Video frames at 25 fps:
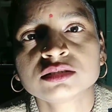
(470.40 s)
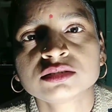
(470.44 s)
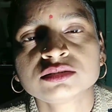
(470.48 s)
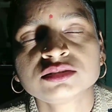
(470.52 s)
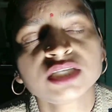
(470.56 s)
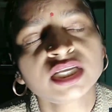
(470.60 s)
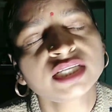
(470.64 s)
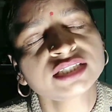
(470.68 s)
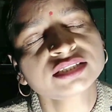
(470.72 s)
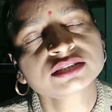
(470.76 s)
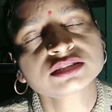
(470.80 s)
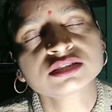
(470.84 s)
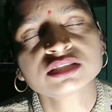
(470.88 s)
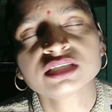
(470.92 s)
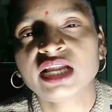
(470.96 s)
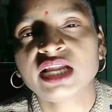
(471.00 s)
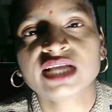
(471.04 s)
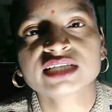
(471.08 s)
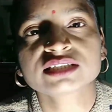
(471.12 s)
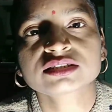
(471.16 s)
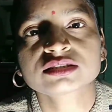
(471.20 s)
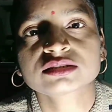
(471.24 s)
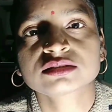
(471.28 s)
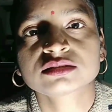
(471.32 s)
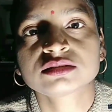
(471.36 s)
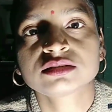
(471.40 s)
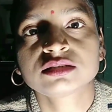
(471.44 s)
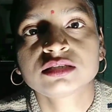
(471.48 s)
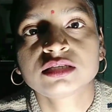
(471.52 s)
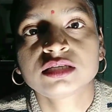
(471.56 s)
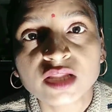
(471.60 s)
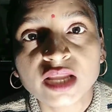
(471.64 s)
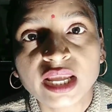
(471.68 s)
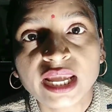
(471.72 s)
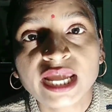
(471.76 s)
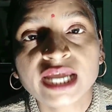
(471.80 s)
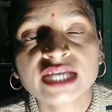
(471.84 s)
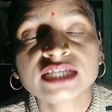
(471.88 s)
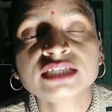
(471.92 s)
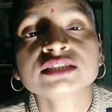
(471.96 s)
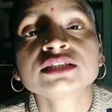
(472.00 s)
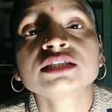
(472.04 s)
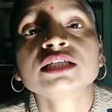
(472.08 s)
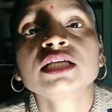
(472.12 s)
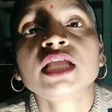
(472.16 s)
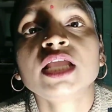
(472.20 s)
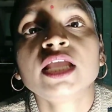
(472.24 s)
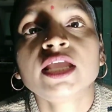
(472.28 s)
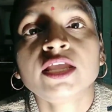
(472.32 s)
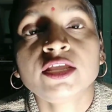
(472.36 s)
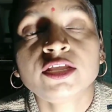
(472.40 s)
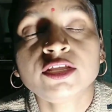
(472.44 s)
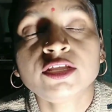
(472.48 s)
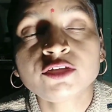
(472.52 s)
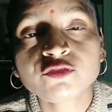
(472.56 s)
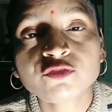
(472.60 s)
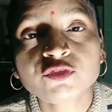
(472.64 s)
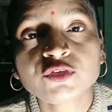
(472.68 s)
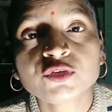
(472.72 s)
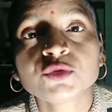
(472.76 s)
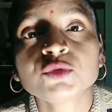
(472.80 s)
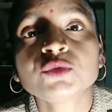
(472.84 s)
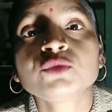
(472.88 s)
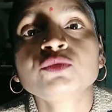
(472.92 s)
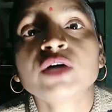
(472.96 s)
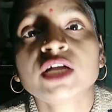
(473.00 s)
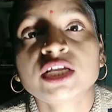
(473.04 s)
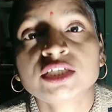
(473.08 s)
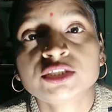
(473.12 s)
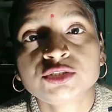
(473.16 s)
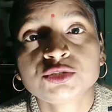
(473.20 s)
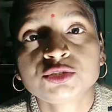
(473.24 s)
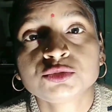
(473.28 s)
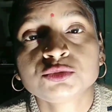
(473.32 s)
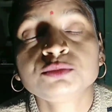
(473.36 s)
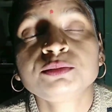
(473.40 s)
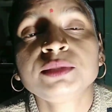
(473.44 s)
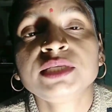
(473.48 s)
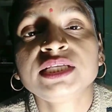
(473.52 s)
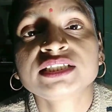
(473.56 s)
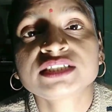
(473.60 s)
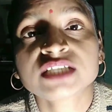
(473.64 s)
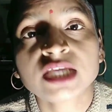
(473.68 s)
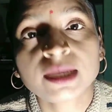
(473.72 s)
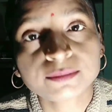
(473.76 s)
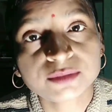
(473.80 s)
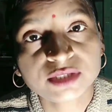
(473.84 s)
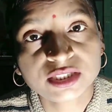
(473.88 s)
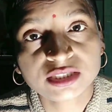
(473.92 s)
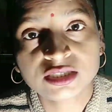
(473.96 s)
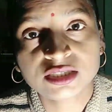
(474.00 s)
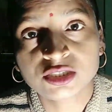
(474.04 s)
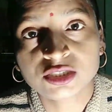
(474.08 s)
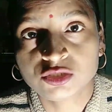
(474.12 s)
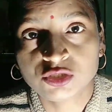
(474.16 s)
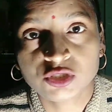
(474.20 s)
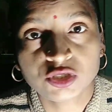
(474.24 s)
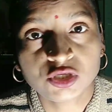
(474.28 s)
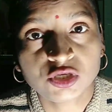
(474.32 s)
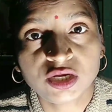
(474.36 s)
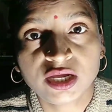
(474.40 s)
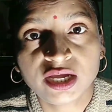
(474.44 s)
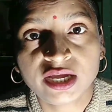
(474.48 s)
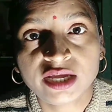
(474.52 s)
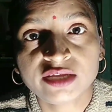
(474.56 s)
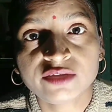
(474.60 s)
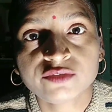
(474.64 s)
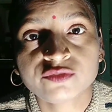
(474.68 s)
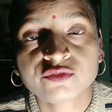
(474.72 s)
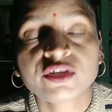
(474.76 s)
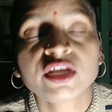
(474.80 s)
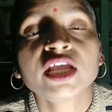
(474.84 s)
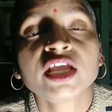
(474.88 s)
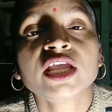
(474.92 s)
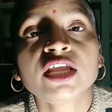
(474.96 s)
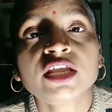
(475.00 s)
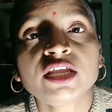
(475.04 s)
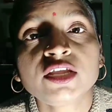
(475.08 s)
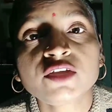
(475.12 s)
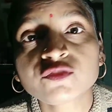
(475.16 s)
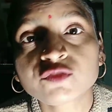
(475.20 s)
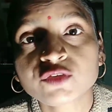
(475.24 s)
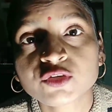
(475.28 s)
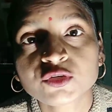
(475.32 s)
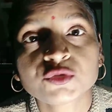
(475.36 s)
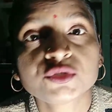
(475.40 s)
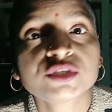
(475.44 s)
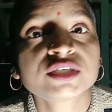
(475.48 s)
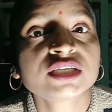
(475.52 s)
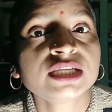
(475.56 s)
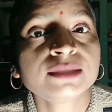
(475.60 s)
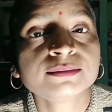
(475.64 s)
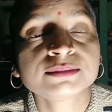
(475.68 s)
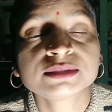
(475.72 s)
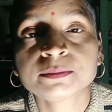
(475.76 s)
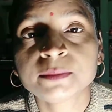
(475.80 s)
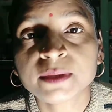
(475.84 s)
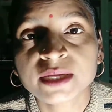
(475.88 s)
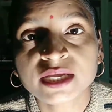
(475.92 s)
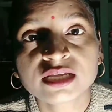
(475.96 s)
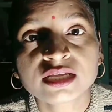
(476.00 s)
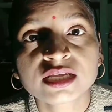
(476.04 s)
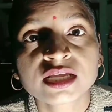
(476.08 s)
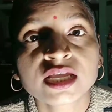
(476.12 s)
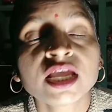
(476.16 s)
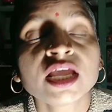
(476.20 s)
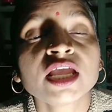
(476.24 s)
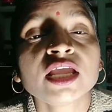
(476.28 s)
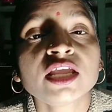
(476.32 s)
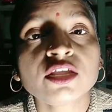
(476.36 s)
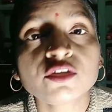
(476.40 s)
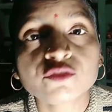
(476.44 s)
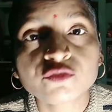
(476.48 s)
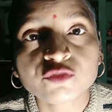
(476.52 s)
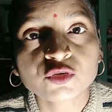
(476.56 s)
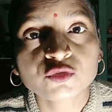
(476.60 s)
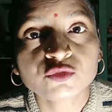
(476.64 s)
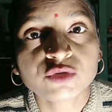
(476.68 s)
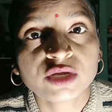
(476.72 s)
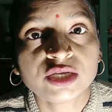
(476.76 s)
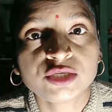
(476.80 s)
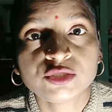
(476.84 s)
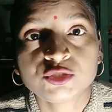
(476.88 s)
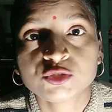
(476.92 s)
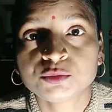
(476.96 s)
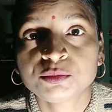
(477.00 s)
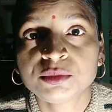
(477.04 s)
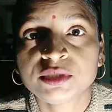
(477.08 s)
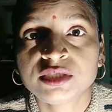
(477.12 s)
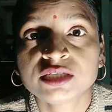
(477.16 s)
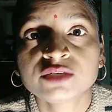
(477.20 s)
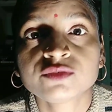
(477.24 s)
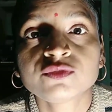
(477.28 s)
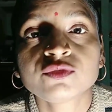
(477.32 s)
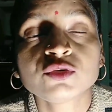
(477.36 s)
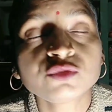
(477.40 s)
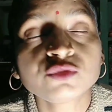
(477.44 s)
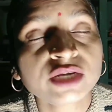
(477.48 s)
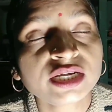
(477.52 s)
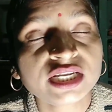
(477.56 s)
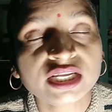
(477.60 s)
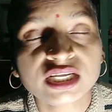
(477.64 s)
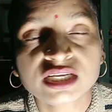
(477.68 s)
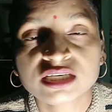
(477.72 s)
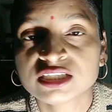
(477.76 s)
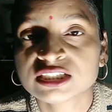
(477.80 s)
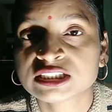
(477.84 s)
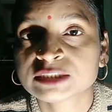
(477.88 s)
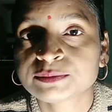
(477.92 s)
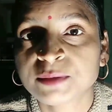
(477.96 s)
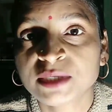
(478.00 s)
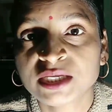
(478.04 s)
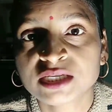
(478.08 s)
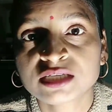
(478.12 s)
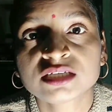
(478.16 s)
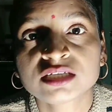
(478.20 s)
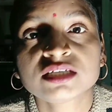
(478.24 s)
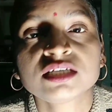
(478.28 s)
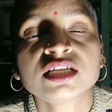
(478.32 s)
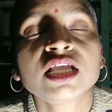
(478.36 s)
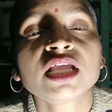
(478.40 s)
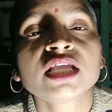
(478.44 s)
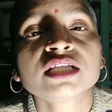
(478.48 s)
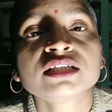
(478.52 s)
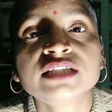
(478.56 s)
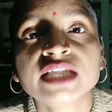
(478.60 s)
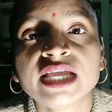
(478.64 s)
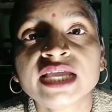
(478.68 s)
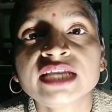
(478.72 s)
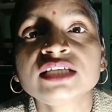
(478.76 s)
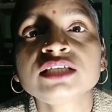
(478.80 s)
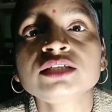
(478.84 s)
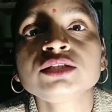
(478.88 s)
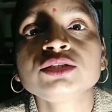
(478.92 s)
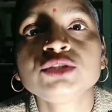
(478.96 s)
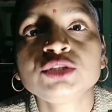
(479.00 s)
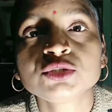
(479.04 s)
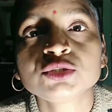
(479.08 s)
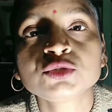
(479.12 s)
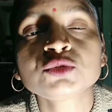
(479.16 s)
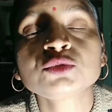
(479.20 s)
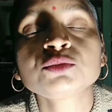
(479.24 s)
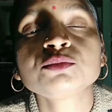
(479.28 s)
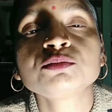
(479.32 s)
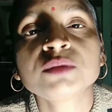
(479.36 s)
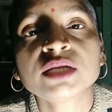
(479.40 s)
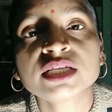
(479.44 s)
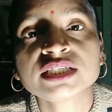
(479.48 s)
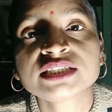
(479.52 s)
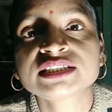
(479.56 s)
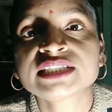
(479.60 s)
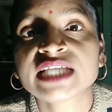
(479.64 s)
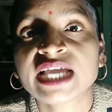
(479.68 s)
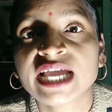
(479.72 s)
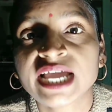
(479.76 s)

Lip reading: Just relax. And if you want to be something in your life, if your dream's big, if you want to be a fluent English speaker, then you must